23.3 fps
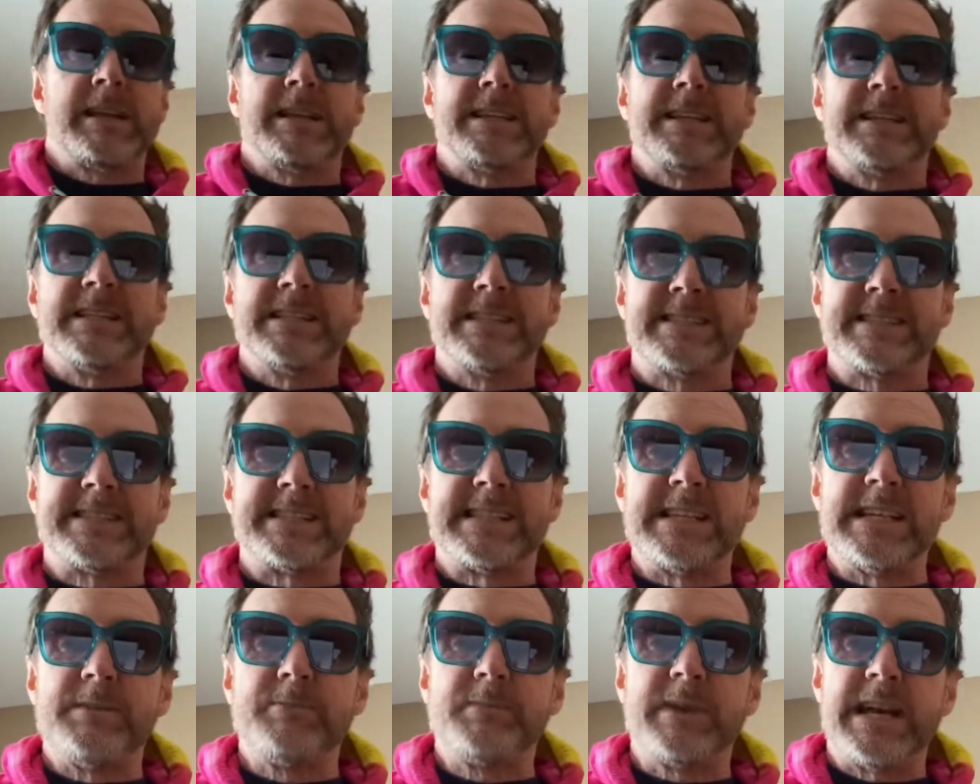
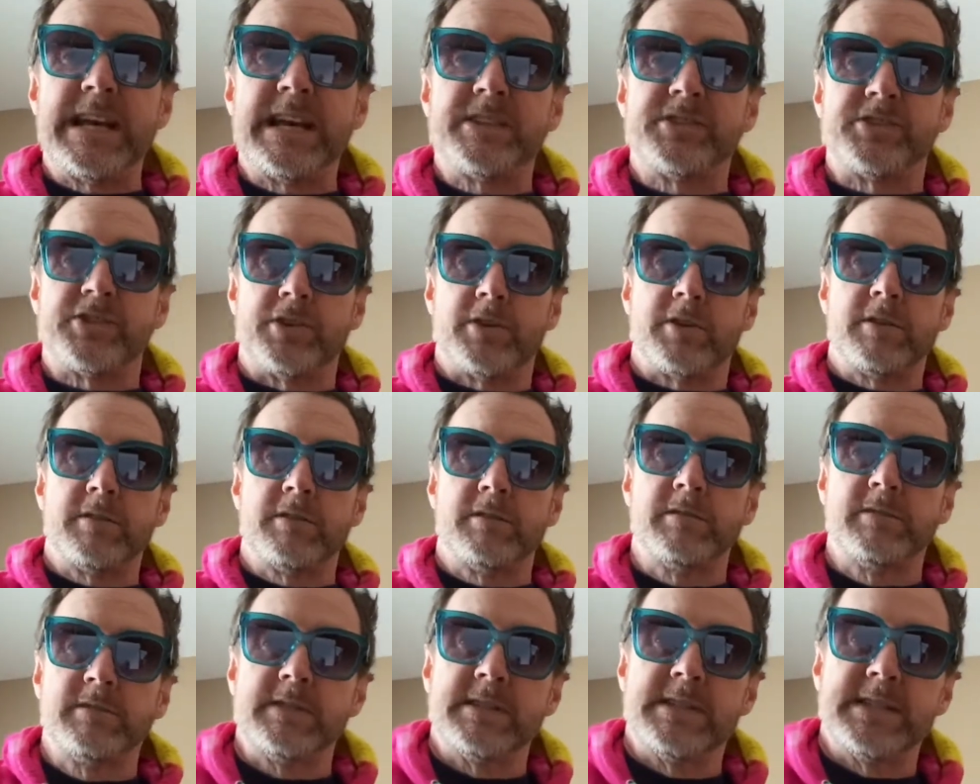C major
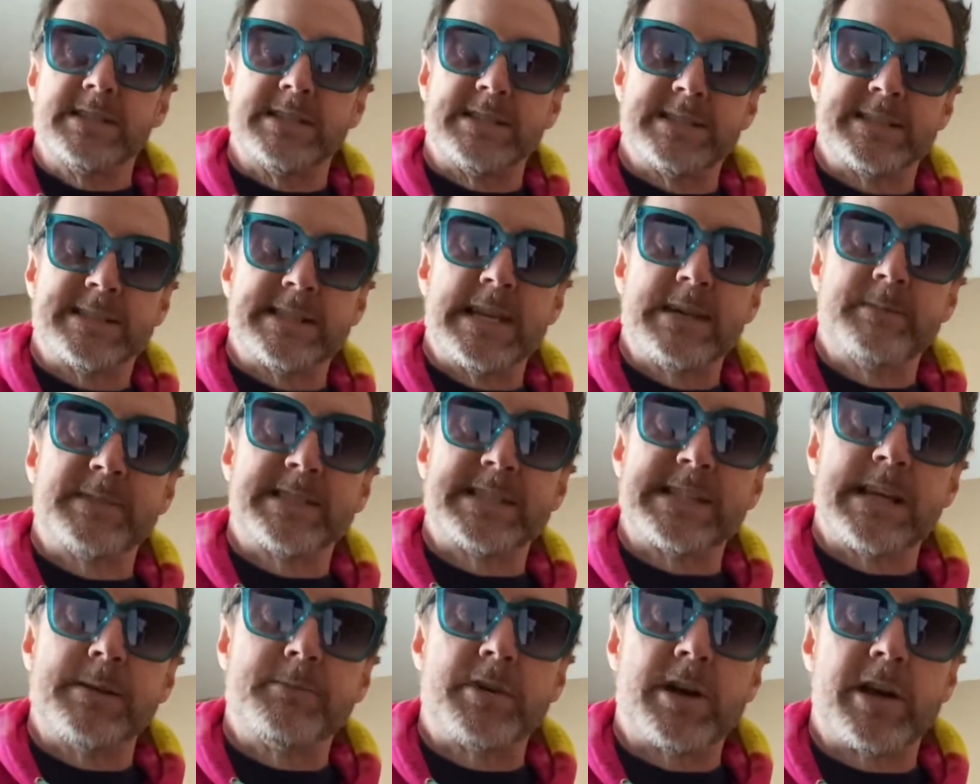is the same as
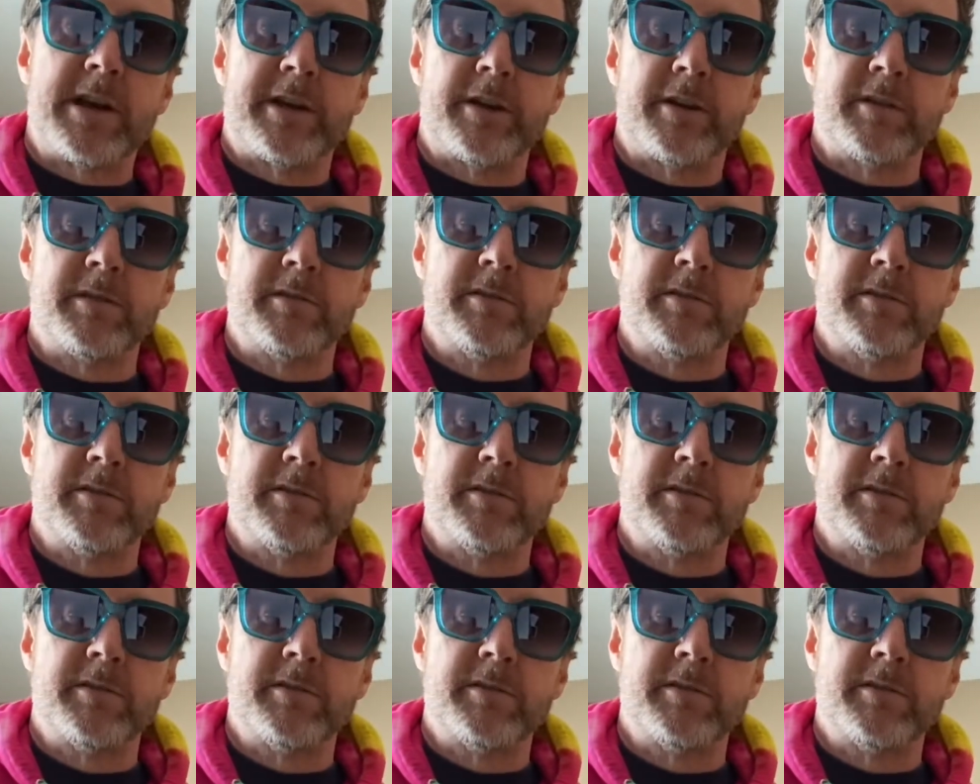A minor.